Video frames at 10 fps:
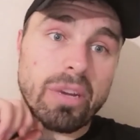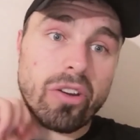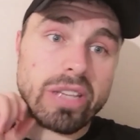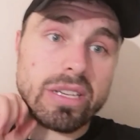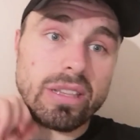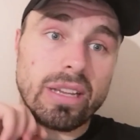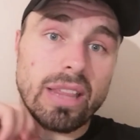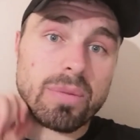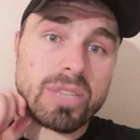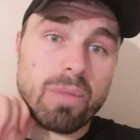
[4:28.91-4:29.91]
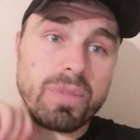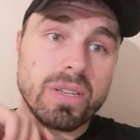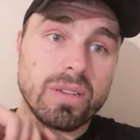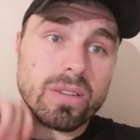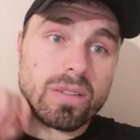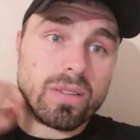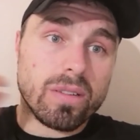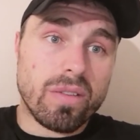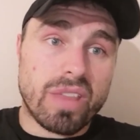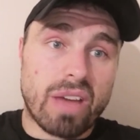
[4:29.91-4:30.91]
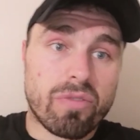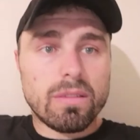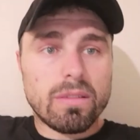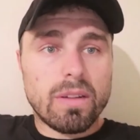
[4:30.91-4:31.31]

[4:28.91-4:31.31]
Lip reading: created little except for that free.